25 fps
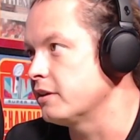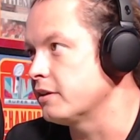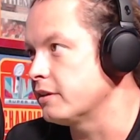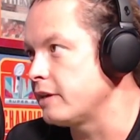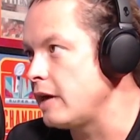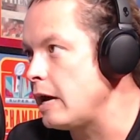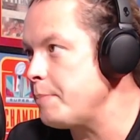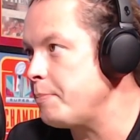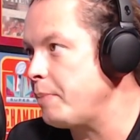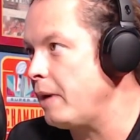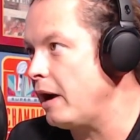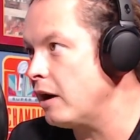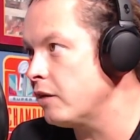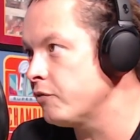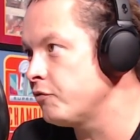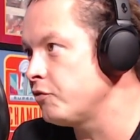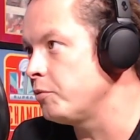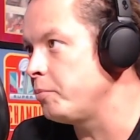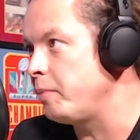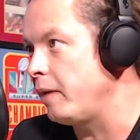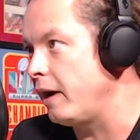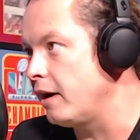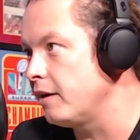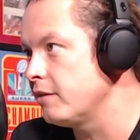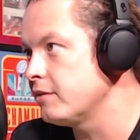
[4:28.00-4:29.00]
That
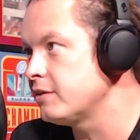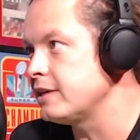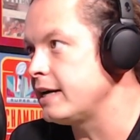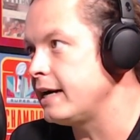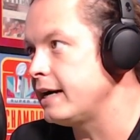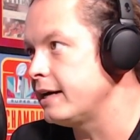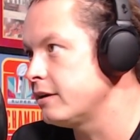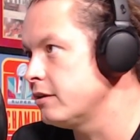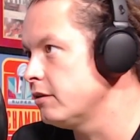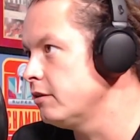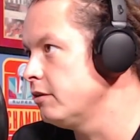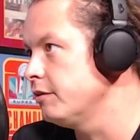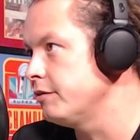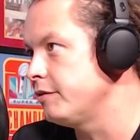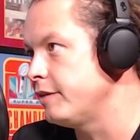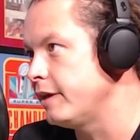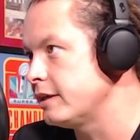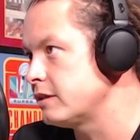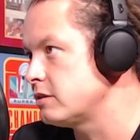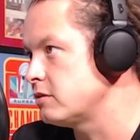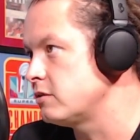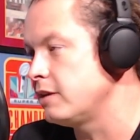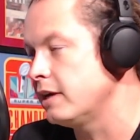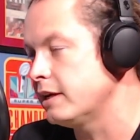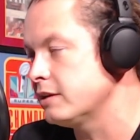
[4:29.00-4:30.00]
pound-for-pound title,
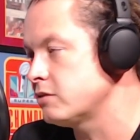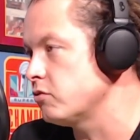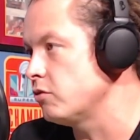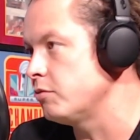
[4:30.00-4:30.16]
that's